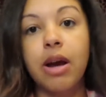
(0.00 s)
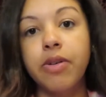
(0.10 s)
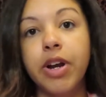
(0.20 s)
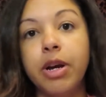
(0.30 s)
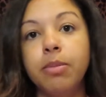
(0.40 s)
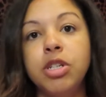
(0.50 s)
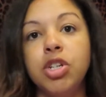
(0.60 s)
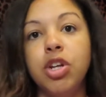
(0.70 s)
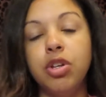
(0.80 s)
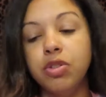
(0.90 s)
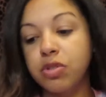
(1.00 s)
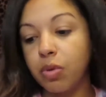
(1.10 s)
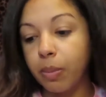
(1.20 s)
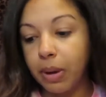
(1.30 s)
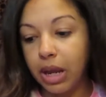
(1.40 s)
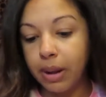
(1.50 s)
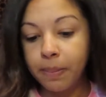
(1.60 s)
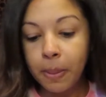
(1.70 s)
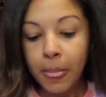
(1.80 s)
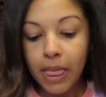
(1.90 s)
I would recommend you to use would be
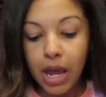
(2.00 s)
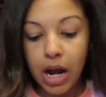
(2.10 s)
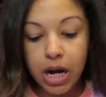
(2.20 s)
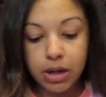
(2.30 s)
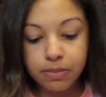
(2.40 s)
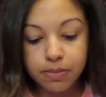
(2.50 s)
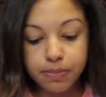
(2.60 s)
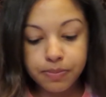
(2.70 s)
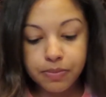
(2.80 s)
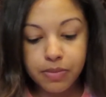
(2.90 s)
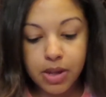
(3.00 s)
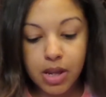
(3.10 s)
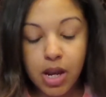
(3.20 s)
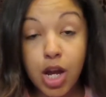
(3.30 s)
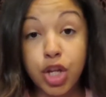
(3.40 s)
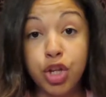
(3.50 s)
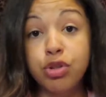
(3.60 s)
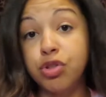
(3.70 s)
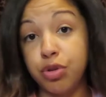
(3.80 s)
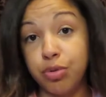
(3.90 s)

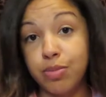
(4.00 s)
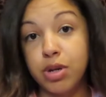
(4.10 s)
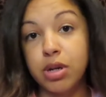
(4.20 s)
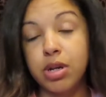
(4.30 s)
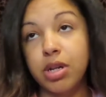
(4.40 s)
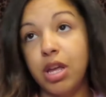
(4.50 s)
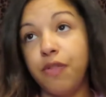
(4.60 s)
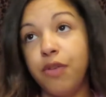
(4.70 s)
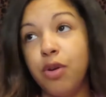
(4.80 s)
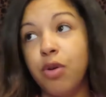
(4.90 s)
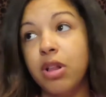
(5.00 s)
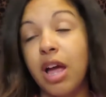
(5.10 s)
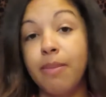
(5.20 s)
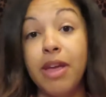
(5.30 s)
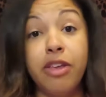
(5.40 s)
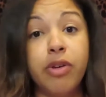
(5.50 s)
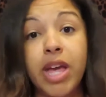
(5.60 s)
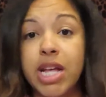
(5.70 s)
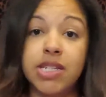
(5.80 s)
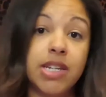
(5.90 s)
YouTube. If you are like me and you
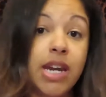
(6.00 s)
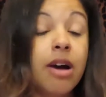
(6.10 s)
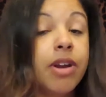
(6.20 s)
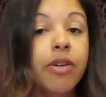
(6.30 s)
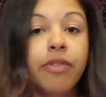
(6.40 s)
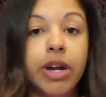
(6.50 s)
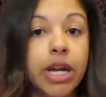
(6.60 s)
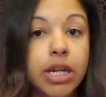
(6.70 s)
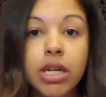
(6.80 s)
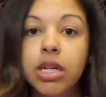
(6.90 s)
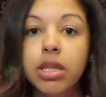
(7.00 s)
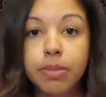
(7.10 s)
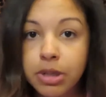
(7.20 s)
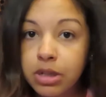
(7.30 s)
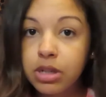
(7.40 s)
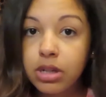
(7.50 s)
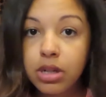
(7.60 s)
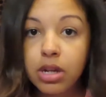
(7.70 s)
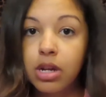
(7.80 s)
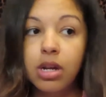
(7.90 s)
can't sit down and read the book,
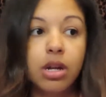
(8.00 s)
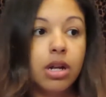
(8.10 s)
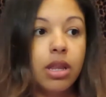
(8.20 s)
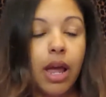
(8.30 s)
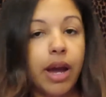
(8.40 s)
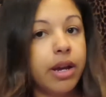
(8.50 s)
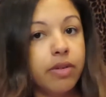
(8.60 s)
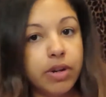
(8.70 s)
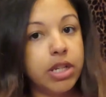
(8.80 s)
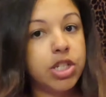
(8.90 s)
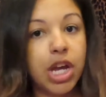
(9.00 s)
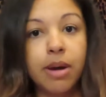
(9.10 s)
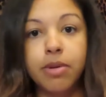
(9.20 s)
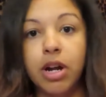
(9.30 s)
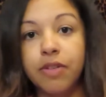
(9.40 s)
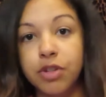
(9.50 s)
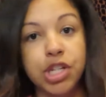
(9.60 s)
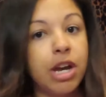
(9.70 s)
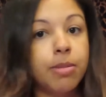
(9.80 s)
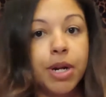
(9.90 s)
like read chapter after
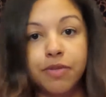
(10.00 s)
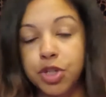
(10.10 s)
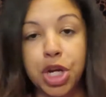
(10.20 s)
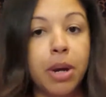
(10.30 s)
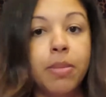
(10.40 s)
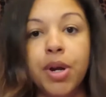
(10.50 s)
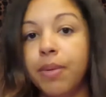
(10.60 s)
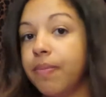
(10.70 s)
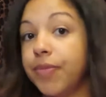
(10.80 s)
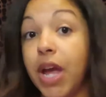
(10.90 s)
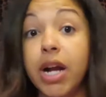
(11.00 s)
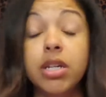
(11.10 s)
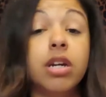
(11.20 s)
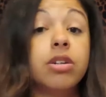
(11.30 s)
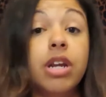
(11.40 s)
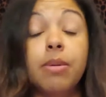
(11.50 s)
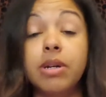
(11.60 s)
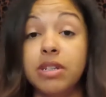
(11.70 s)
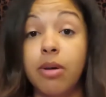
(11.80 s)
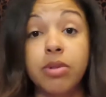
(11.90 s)
chapter after chapter, I could not do that
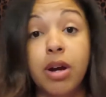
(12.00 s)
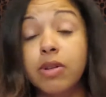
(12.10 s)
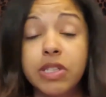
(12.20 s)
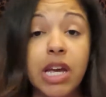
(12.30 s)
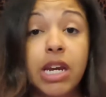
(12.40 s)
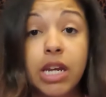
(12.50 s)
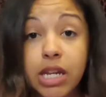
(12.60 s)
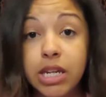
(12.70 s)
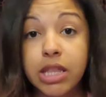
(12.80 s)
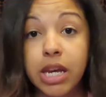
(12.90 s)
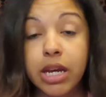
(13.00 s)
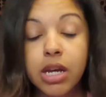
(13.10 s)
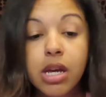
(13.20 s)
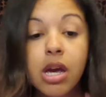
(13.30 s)
because I would not retain anything.